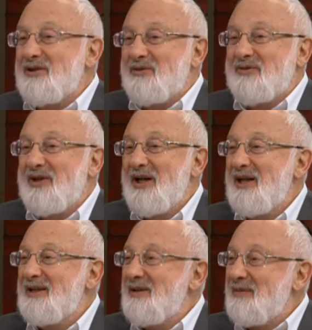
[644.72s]
Then I
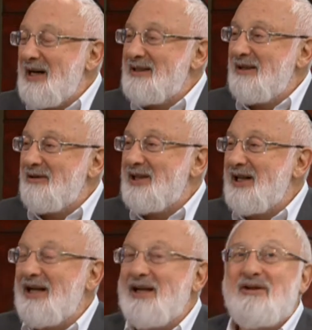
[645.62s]
make you happy
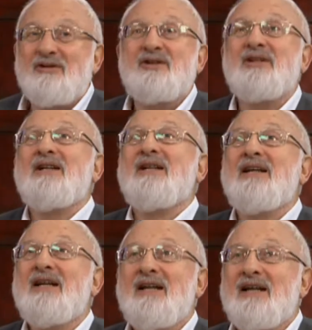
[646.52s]
by doing
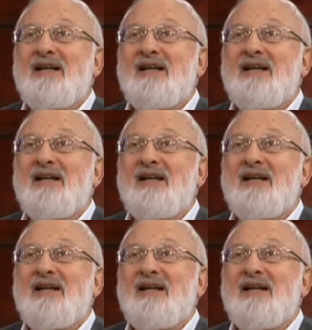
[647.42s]
this.